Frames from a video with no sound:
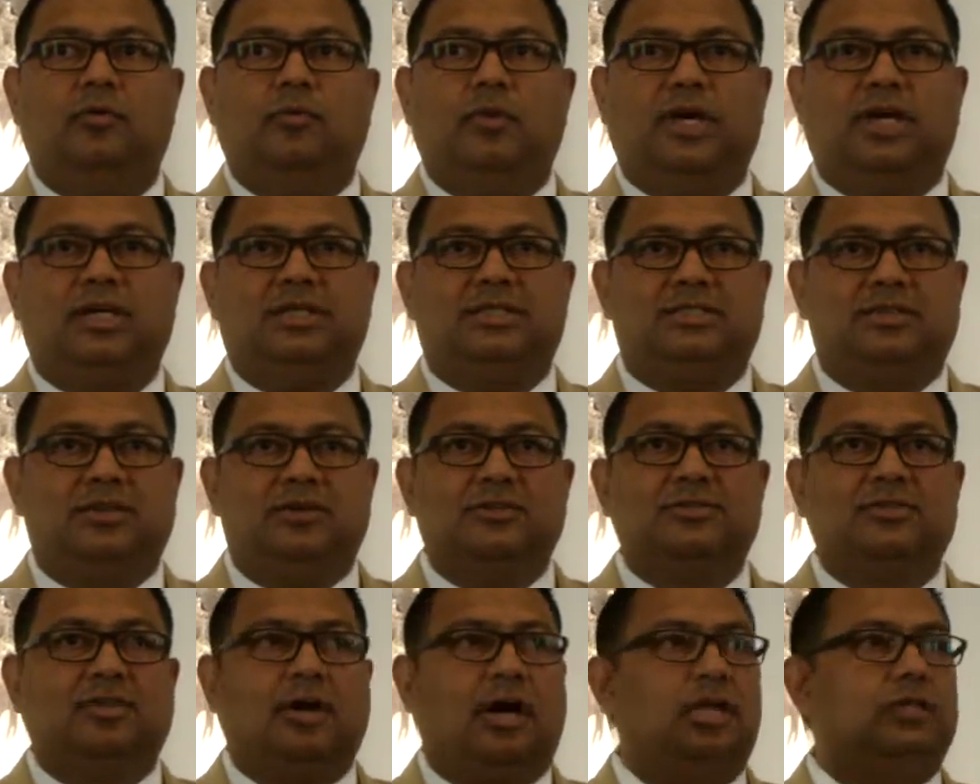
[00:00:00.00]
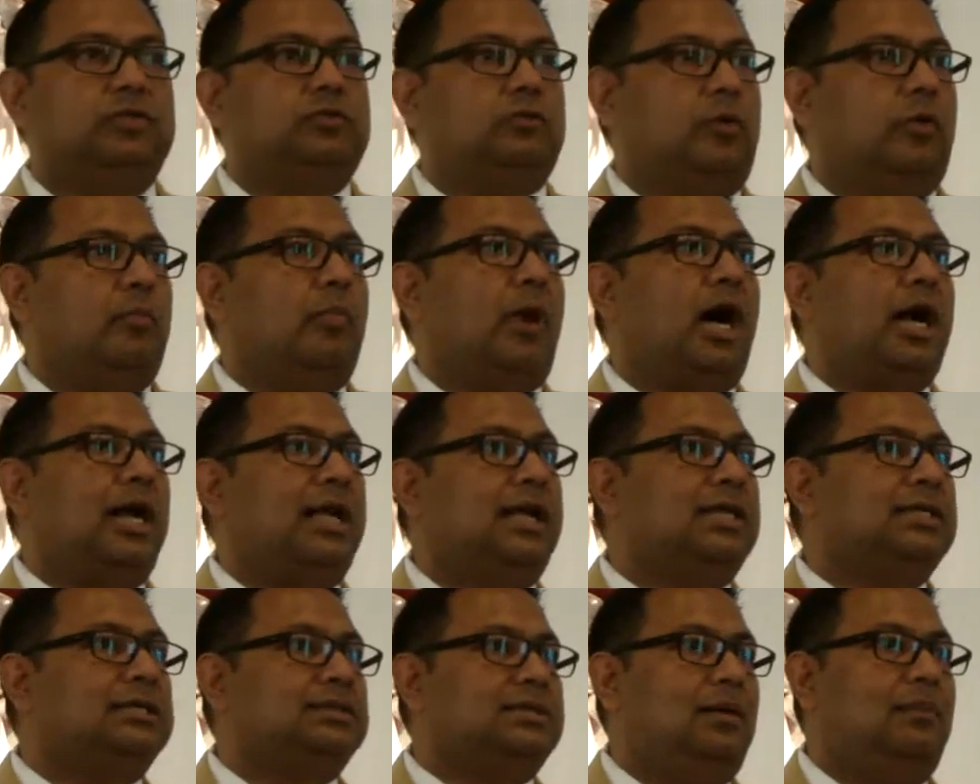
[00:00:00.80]
Because those thoughts were
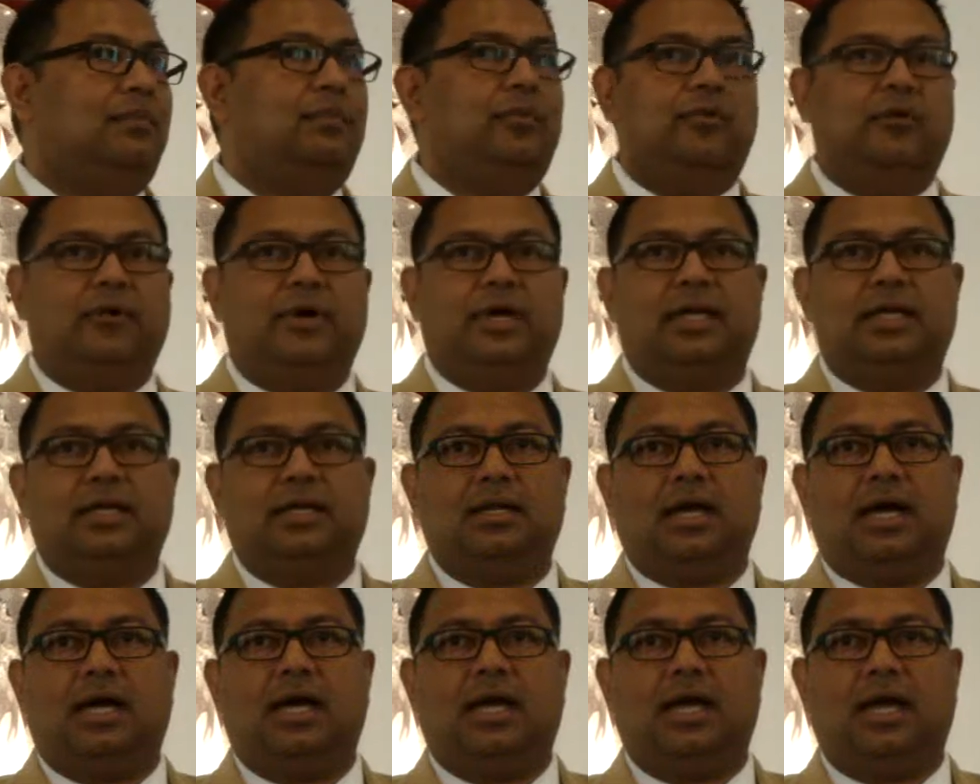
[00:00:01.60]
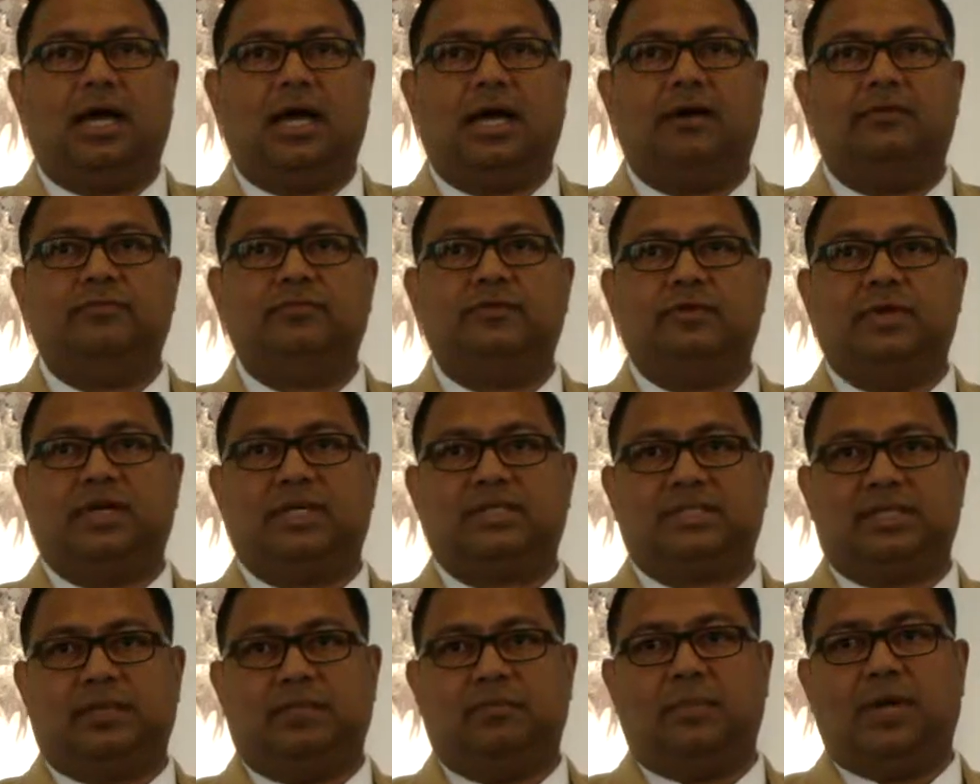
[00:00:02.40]
mine at some point. I have to
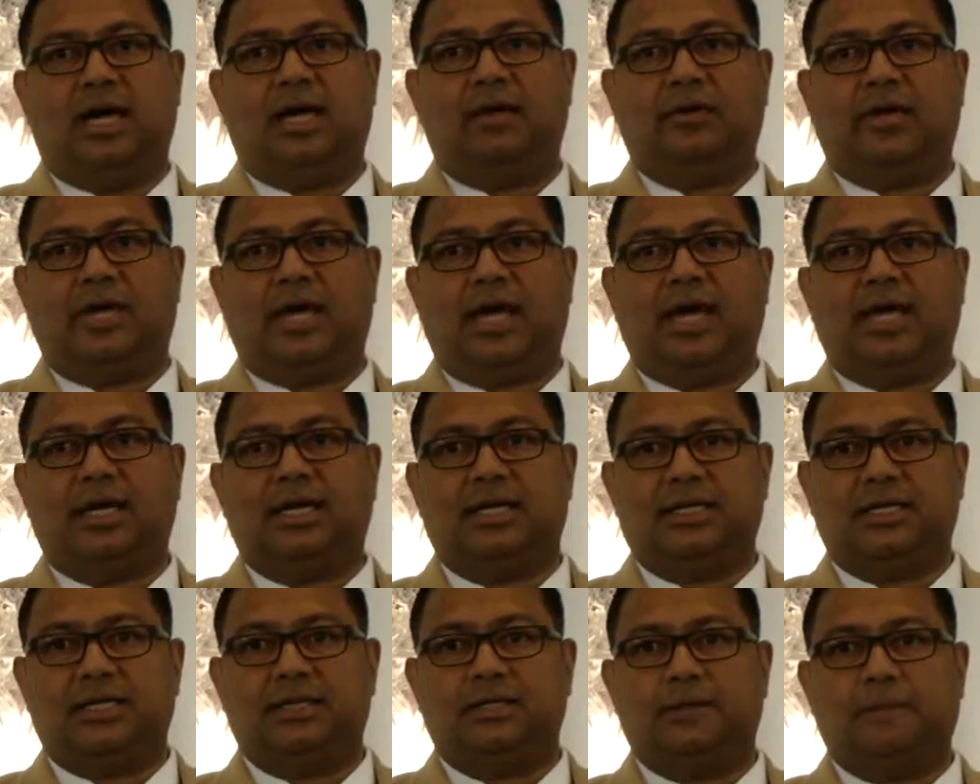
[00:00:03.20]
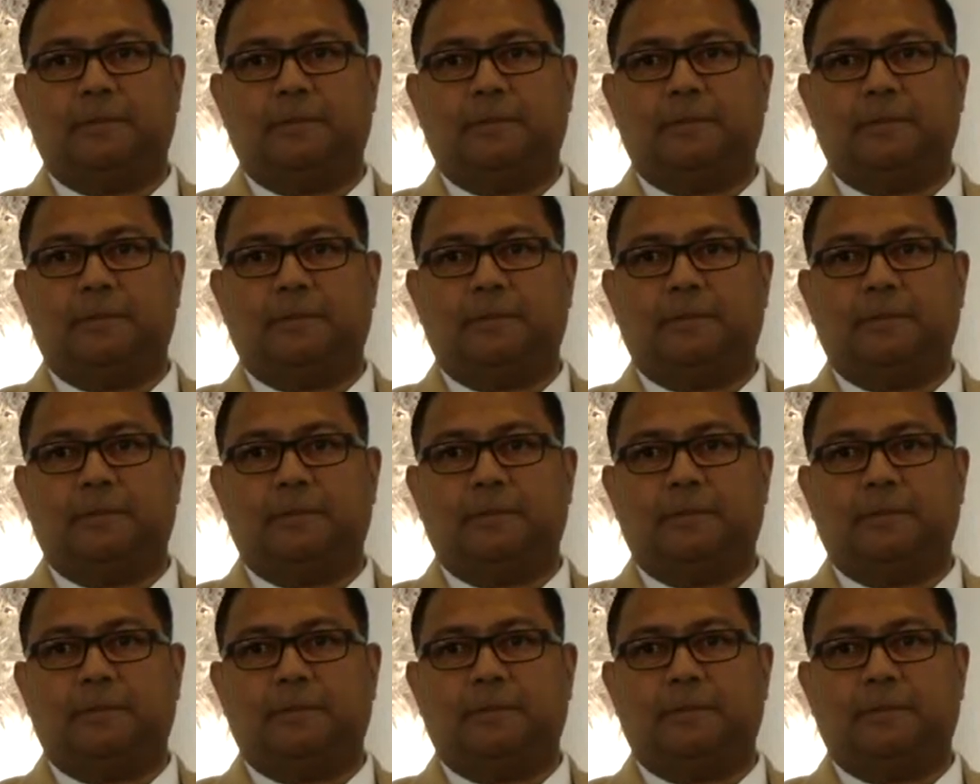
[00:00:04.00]
accept my reality.